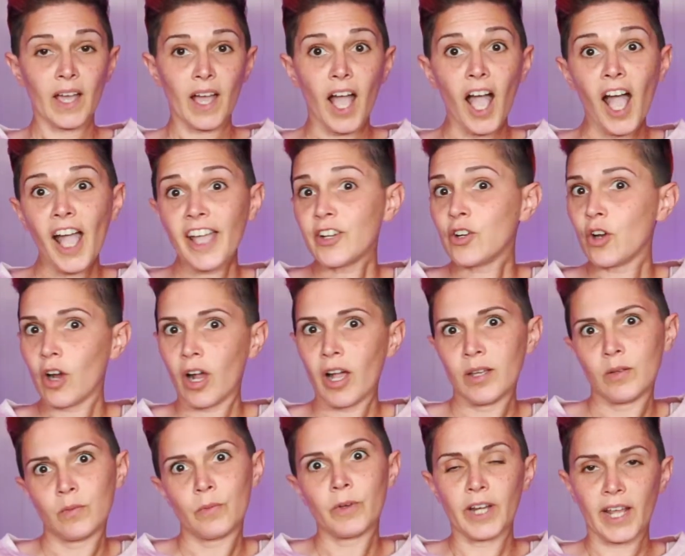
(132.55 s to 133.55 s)
I
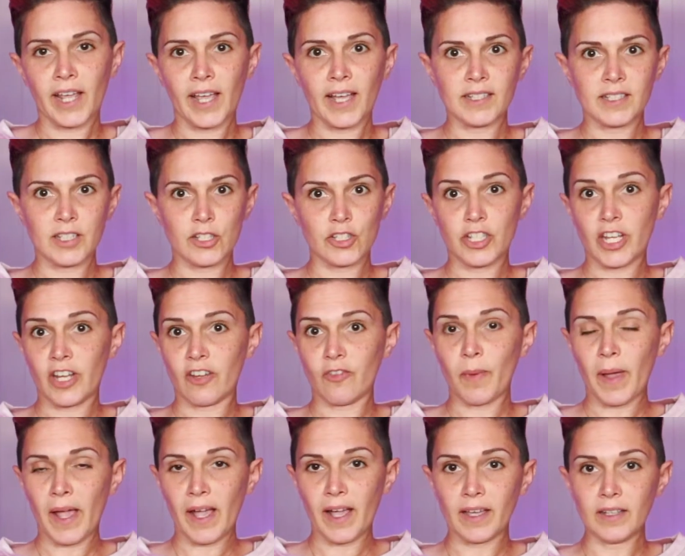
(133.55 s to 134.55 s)
cried when I had to shave my
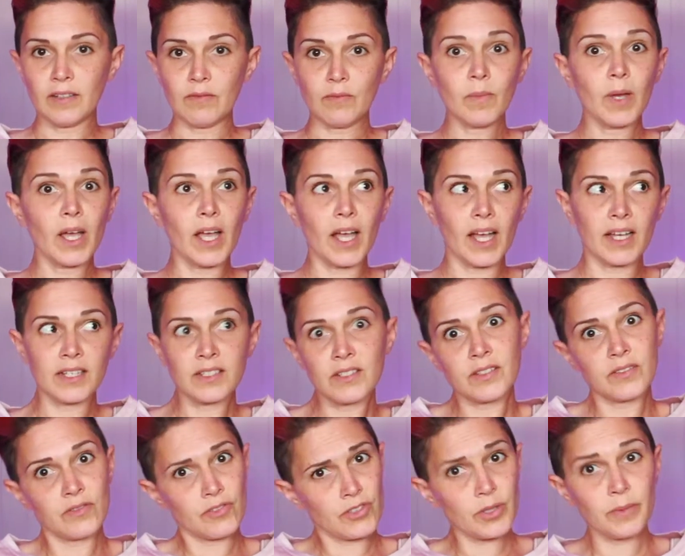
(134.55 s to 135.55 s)
head, as
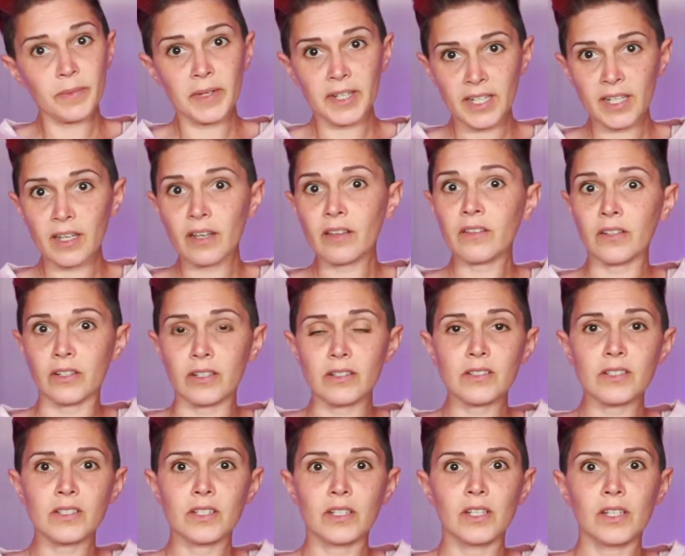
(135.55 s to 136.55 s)
do many others.